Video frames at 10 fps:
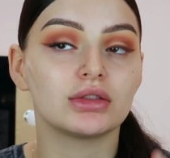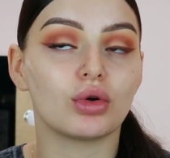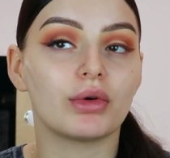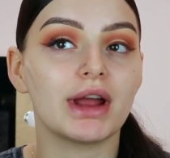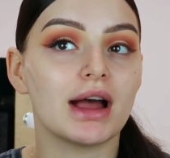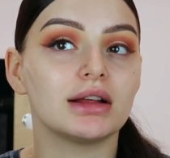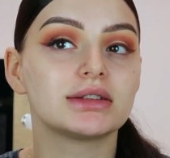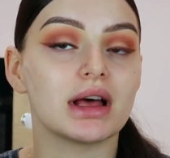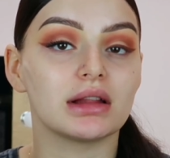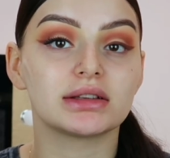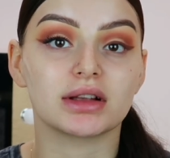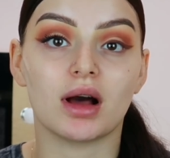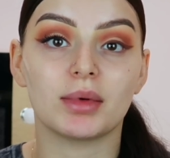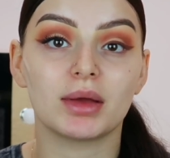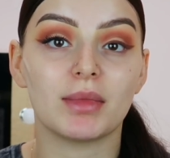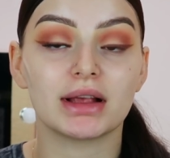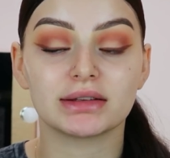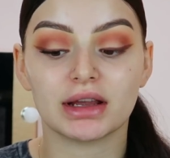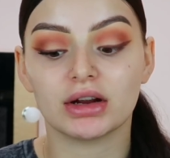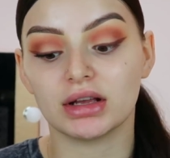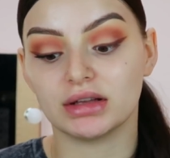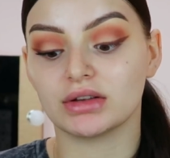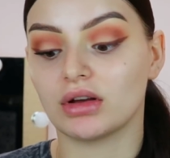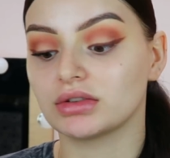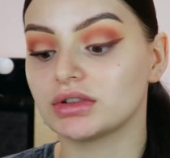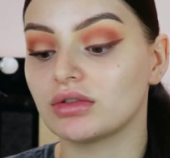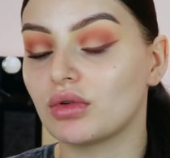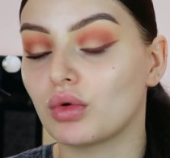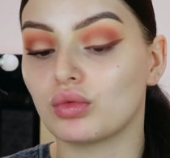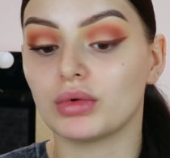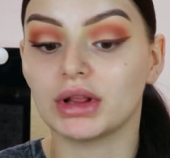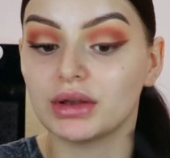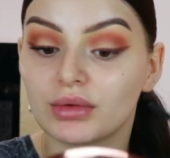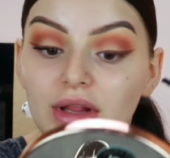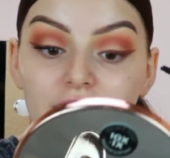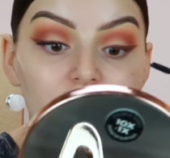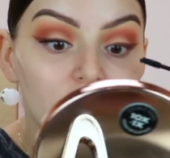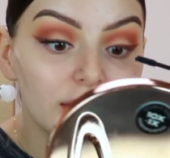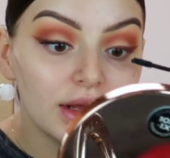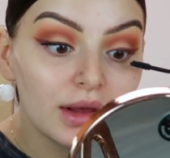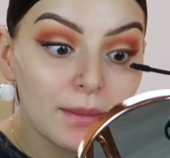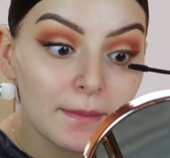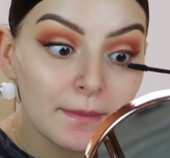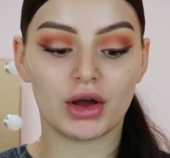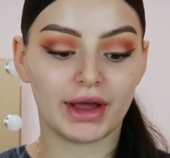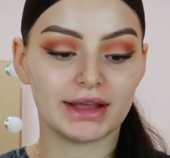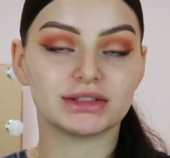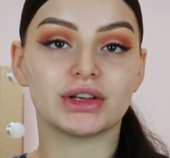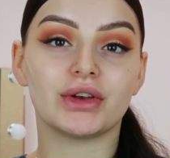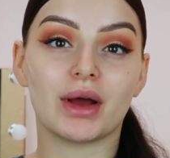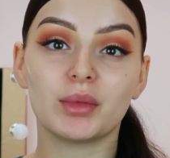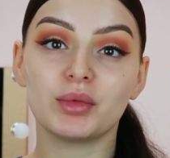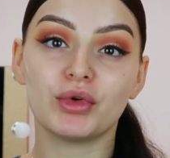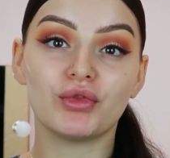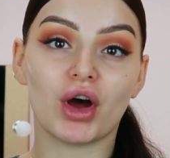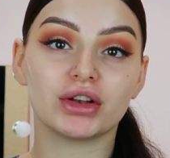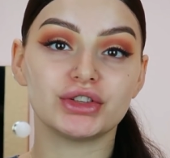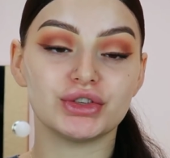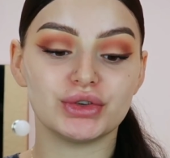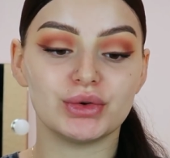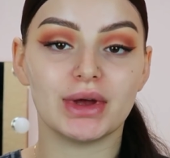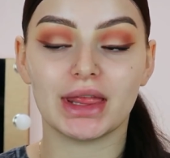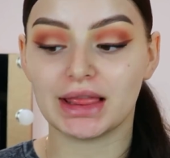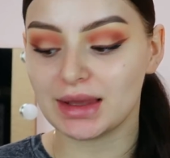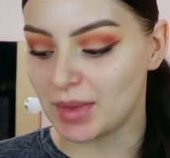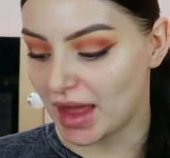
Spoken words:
L'Oreal Telescopic mascara is also really good. Okay, so now I'm gonna move on to the